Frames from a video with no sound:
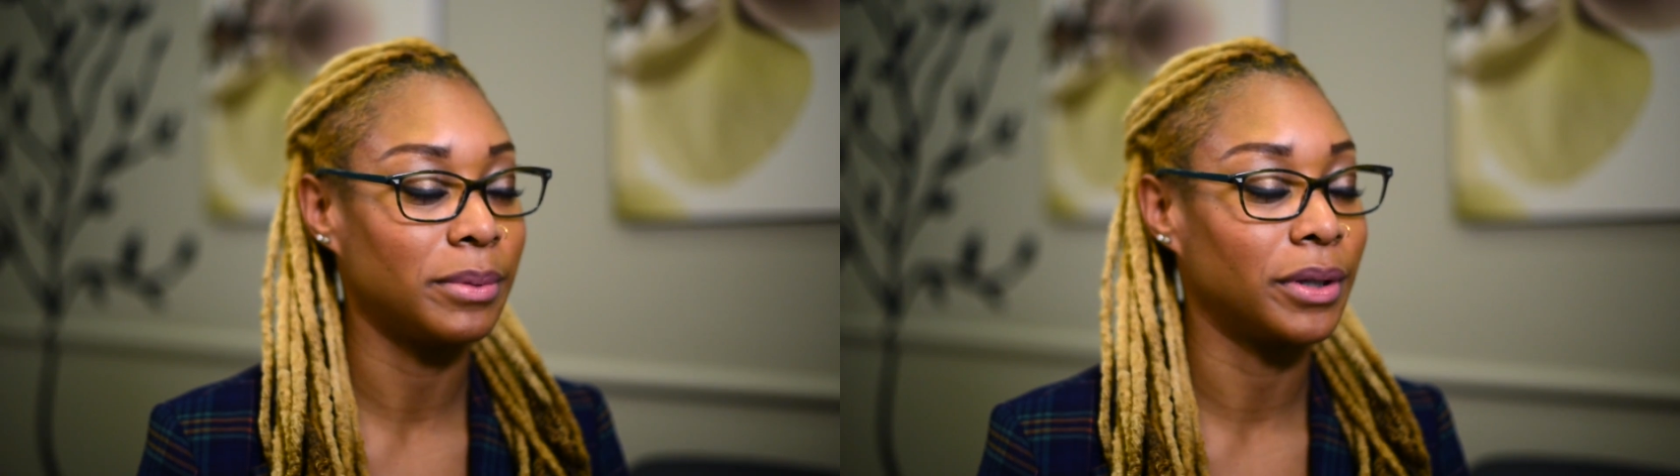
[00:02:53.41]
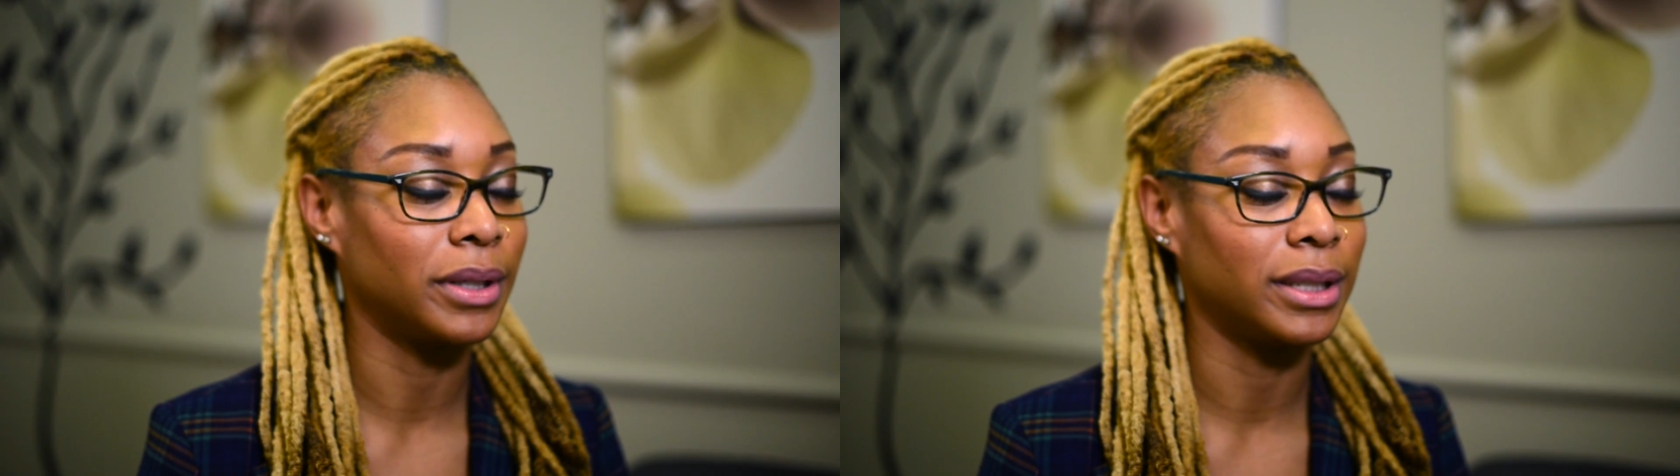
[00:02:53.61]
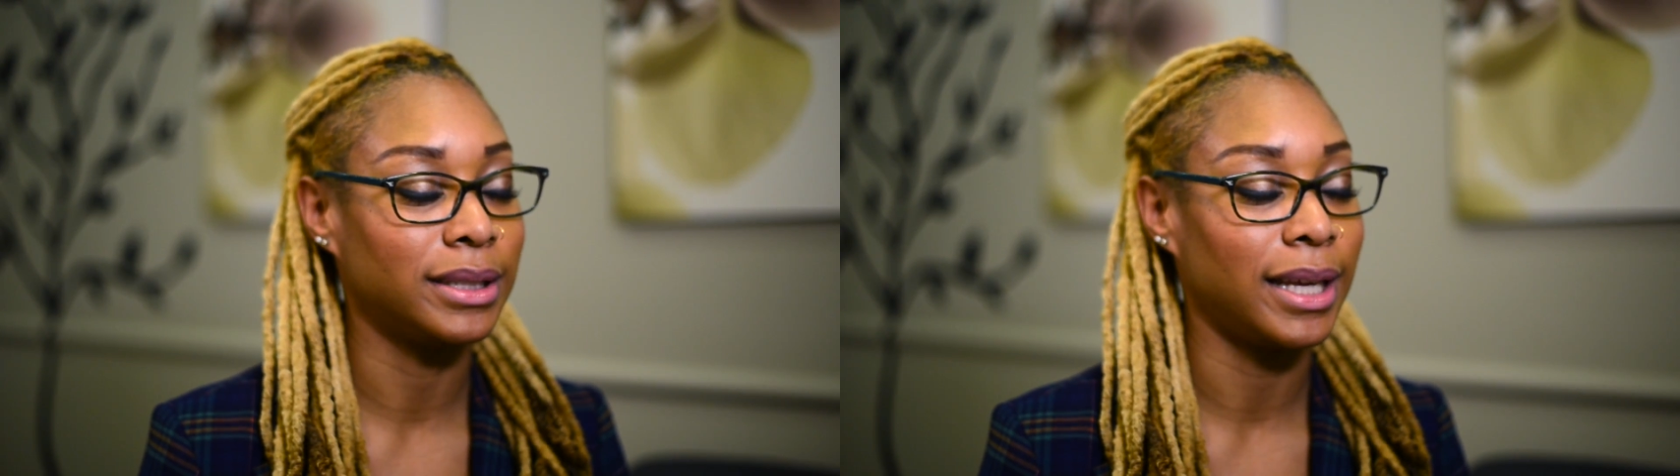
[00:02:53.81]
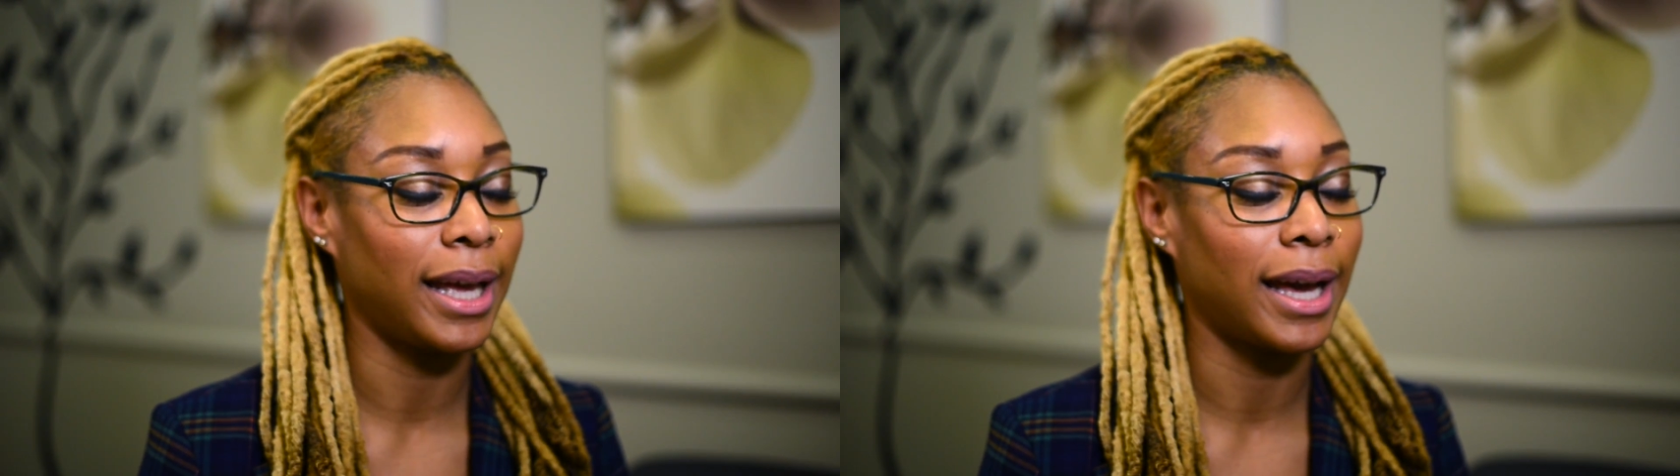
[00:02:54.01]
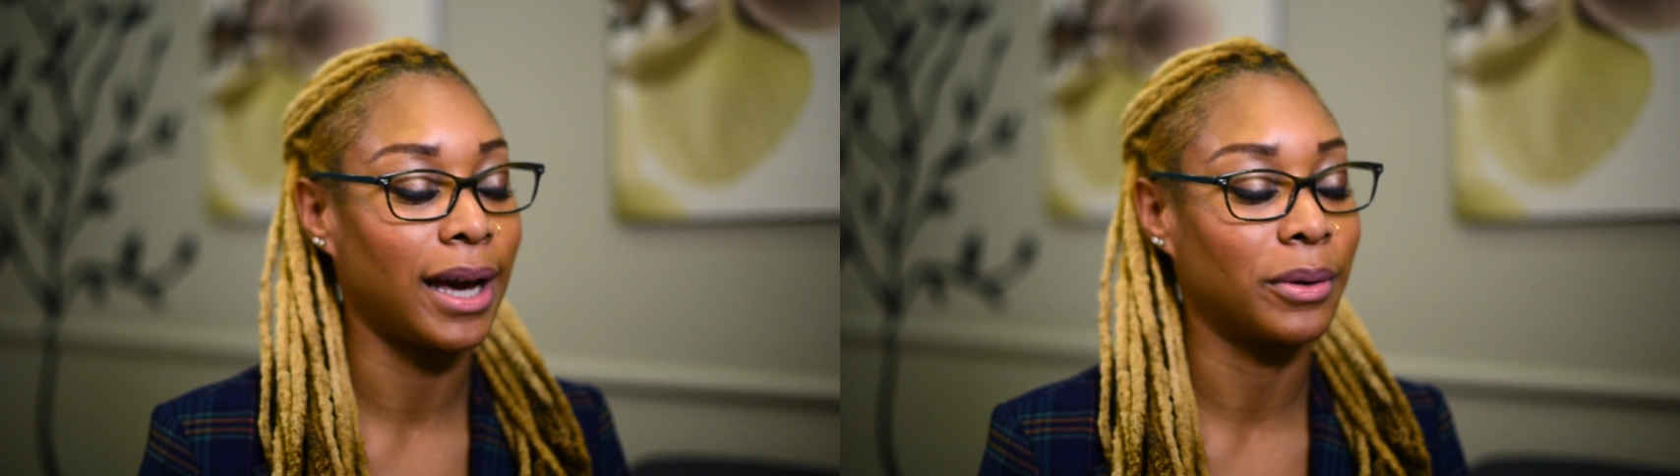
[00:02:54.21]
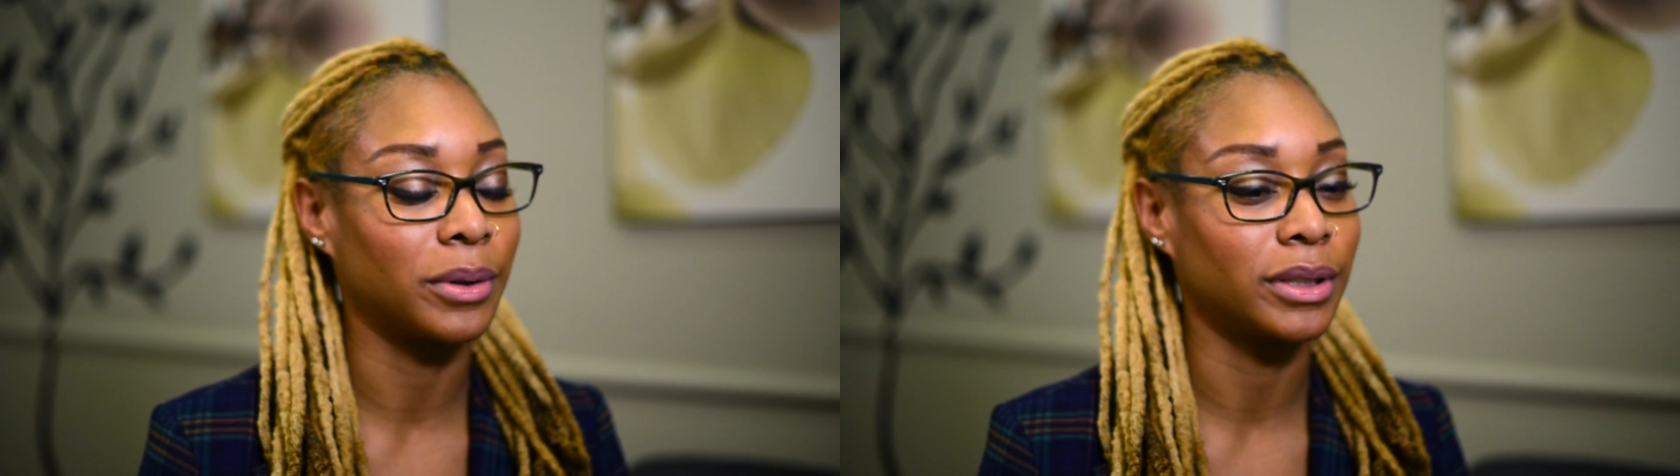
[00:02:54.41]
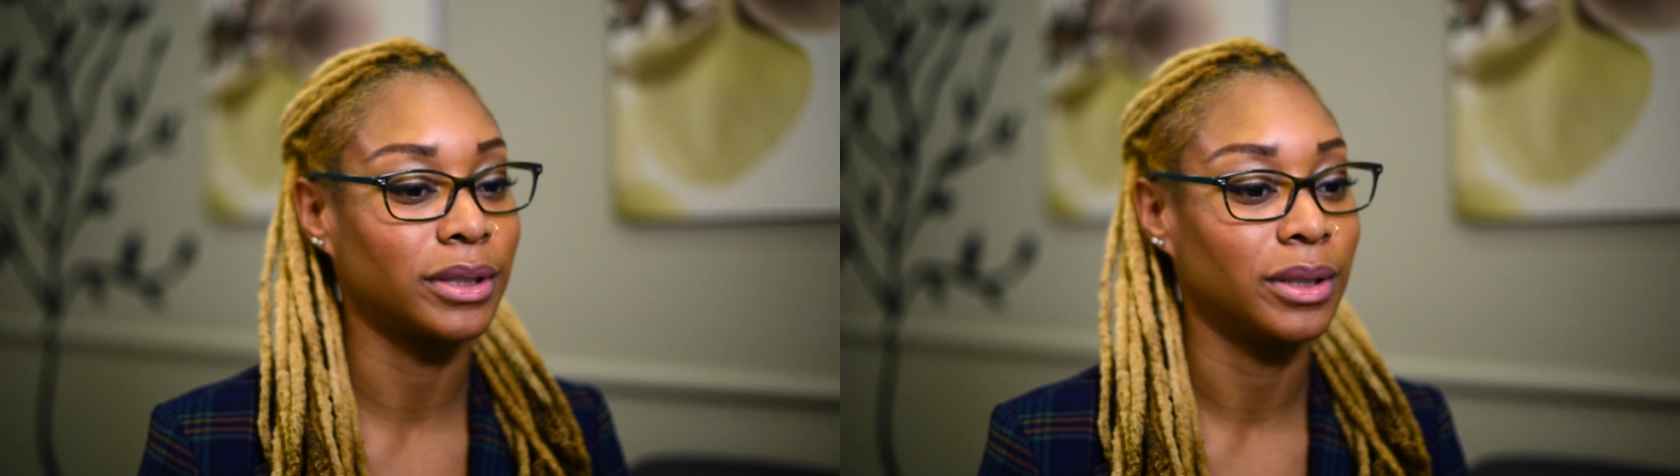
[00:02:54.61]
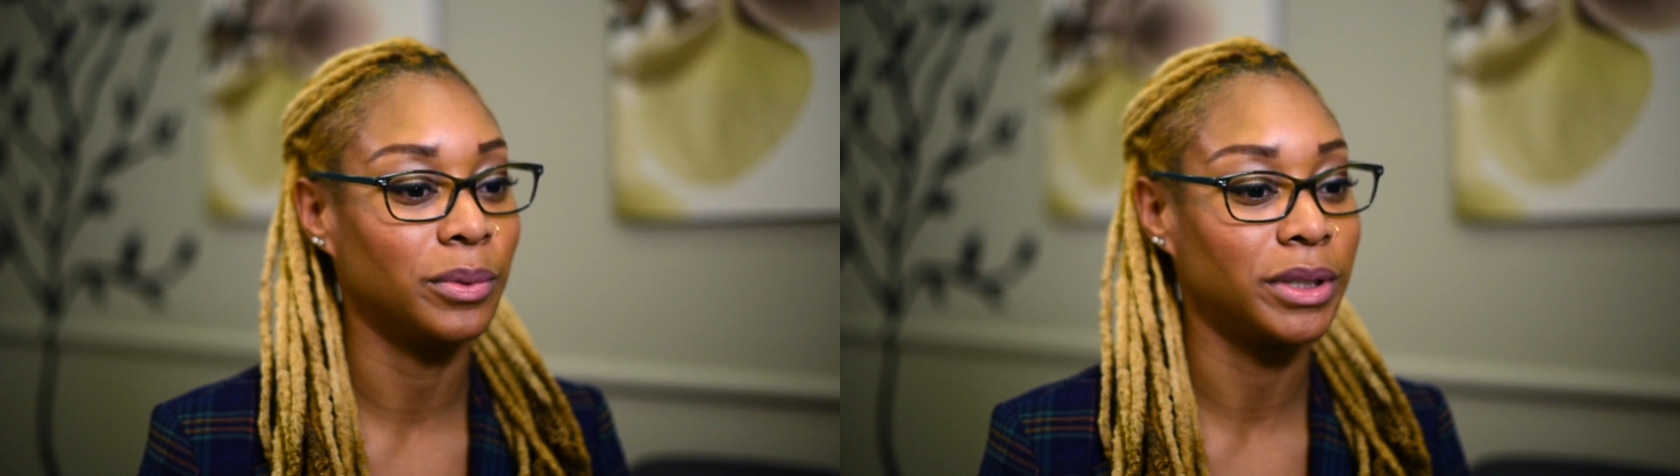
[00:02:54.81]
during the day hours
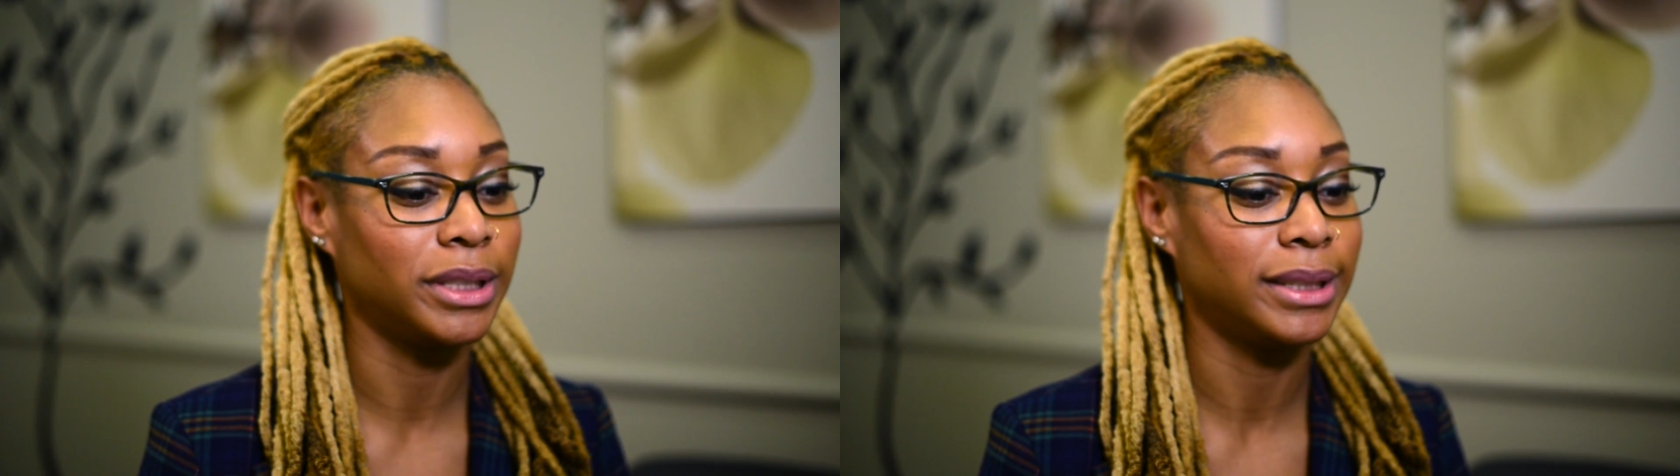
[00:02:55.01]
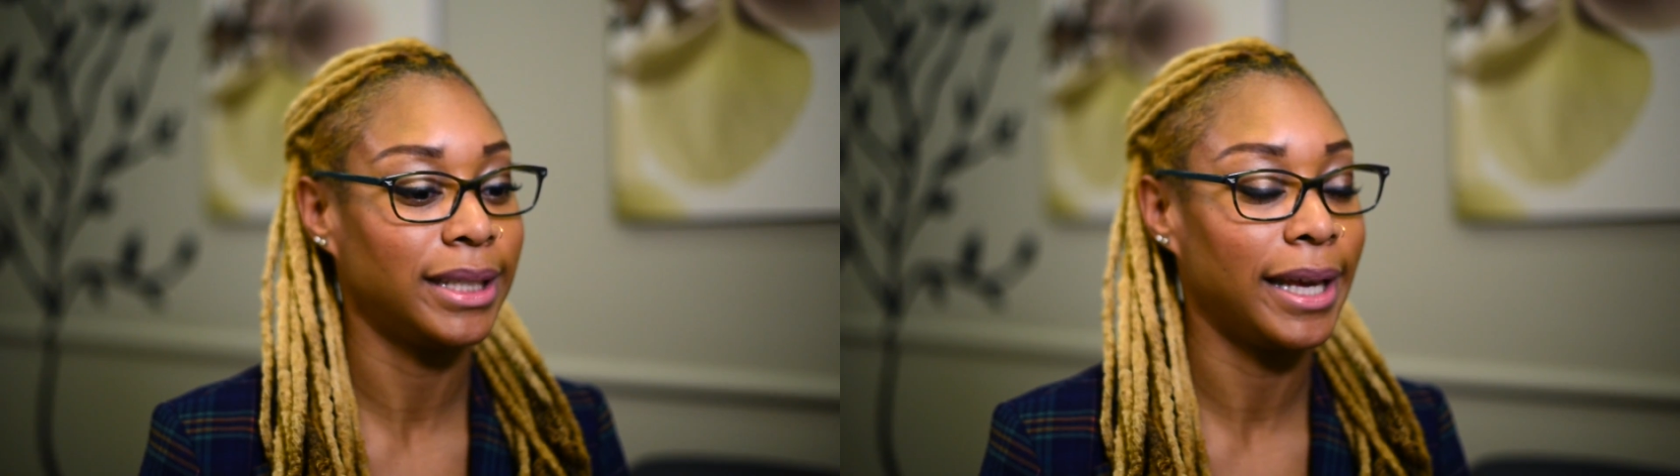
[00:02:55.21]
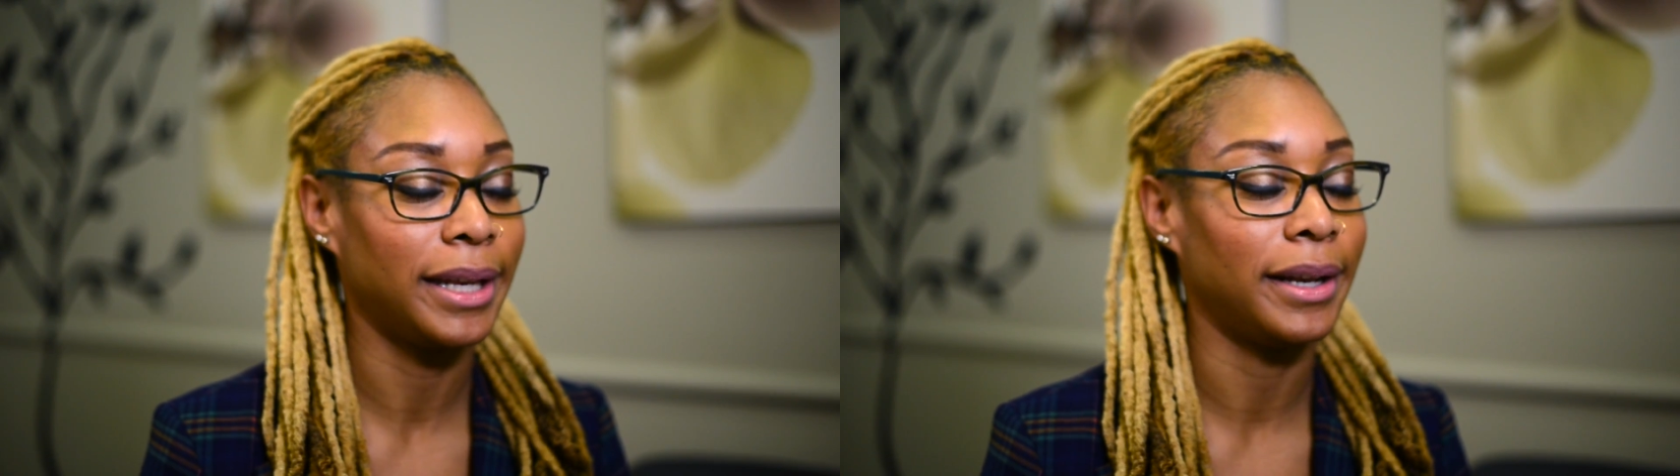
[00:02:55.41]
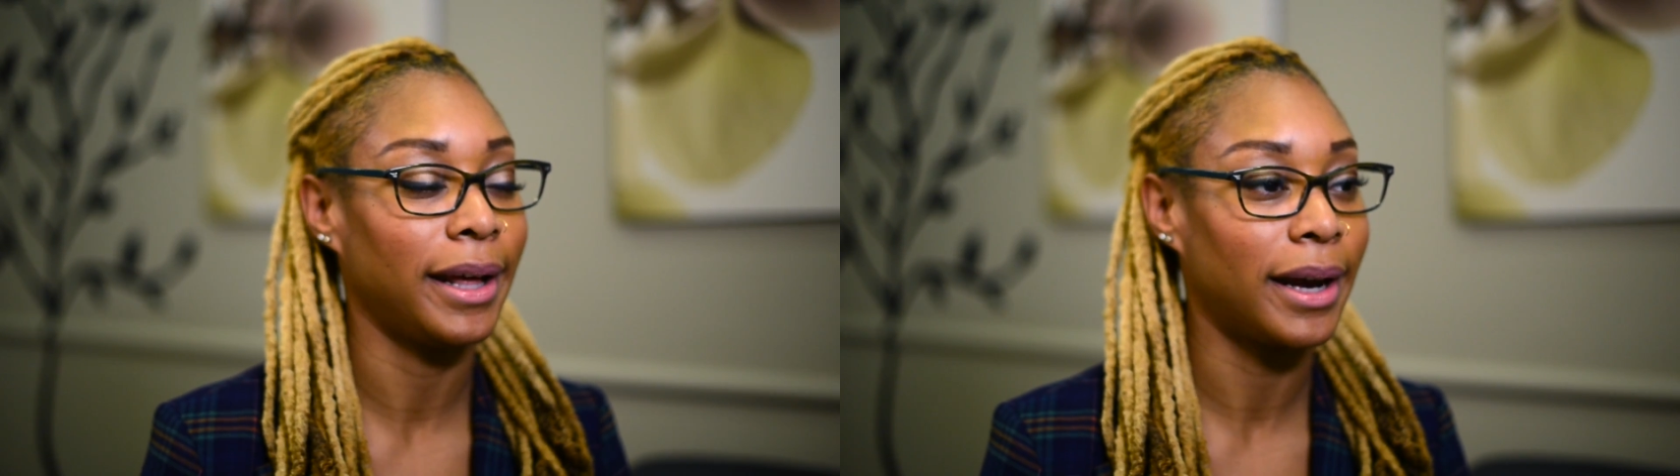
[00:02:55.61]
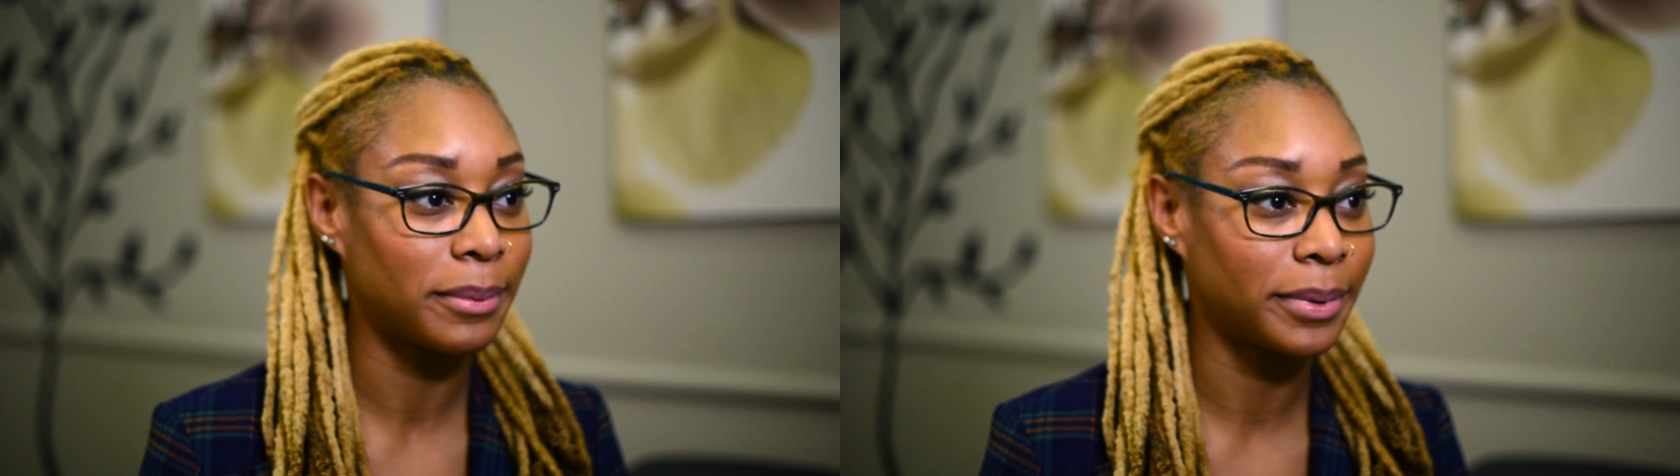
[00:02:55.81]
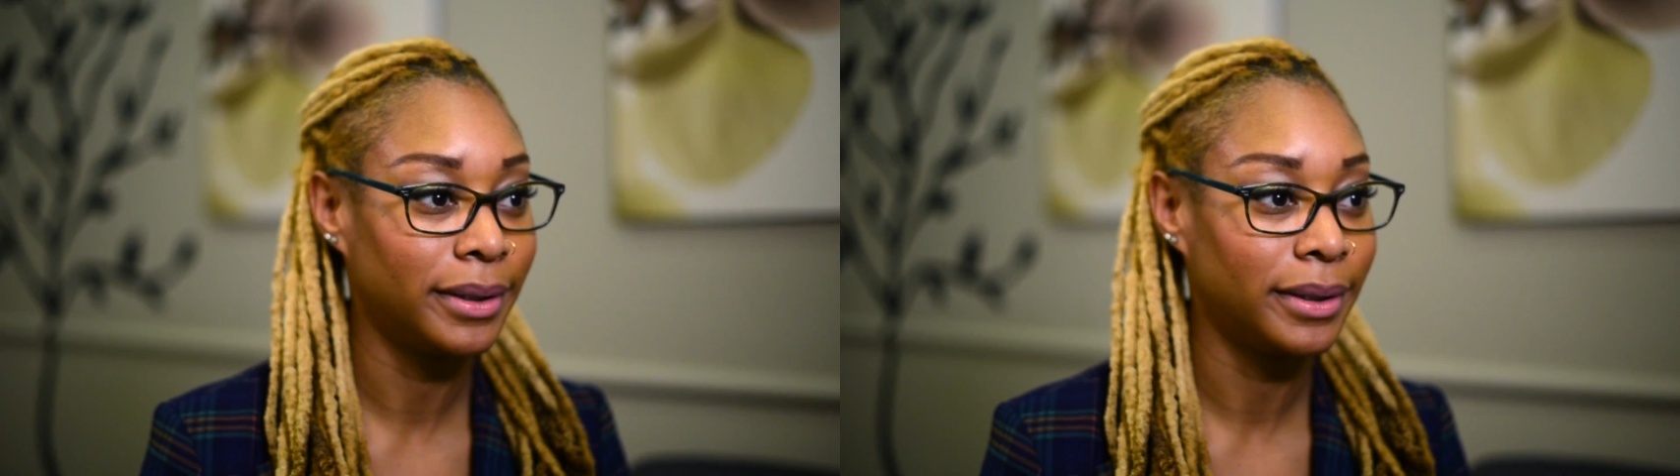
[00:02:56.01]
when she's taking a nap.